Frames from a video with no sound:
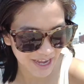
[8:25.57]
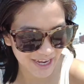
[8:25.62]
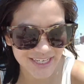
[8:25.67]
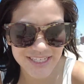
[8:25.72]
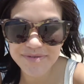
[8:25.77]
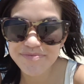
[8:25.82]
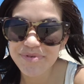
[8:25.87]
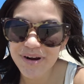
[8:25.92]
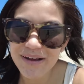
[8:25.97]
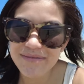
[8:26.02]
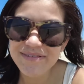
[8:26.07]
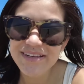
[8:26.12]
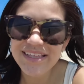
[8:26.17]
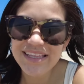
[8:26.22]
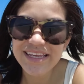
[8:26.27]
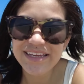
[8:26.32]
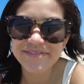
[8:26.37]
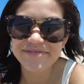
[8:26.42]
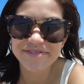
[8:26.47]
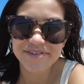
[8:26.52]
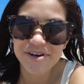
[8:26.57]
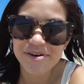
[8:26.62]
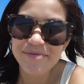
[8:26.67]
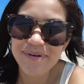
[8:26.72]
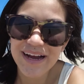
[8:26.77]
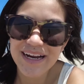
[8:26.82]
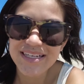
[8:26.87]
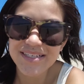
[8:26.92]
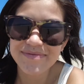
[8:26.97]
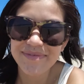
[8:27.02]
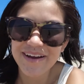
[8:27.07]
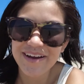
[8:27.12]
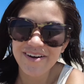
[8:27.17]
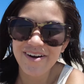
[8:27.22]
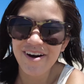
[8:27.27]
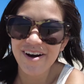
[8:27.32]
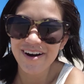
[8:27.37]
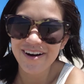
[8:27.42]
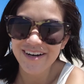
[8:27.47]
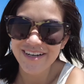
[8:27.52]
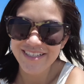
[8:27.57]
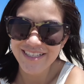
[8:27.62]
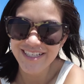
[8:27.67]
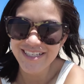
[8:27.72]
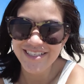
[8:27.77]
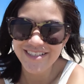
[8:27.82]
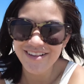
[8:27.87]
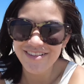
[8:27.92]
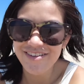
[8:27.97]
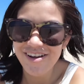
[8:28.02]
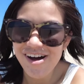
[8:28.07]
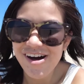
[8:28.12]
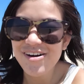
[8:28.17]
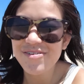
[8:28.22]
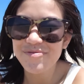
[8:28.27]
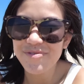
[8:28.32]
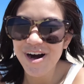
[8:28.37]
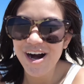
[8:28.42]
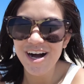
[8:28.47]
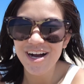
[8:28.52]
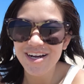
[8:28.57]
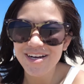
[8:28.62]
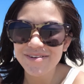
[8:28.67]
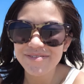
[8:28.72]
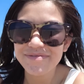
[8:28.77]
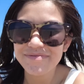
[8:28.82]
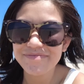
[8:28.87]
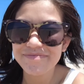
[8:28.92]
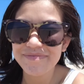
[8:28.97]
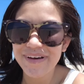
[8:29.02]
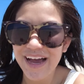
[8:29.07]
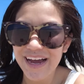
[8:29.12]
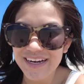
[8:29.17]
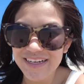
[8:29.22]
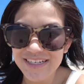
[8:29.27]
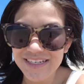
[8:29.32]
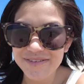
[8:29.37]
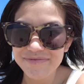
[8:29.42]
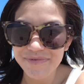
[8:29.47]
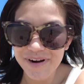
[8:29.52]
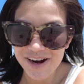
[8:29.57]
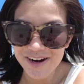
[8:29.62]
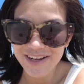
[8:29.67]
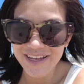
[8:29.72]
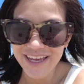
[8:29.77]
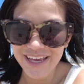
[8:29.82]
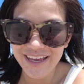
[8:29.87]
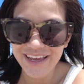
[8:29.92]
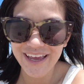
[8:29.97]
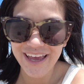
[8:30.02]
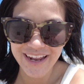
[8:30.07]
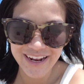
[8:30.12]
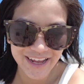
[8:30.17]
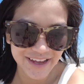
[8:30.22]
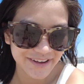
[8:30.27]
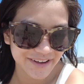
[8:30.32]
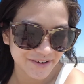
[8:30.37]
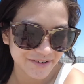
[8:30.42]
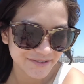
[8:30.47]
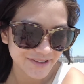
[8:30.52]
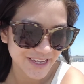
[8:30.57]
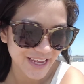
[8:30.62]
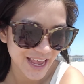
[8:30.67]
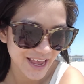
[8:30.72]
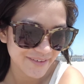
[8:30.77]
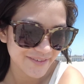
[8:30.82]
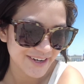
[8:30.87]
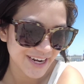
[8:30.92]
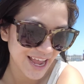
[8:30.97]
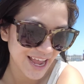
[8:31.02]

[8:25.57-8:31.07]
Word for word: I should probably leave, go back to my car, because it's a long walk back to parking, and I only have an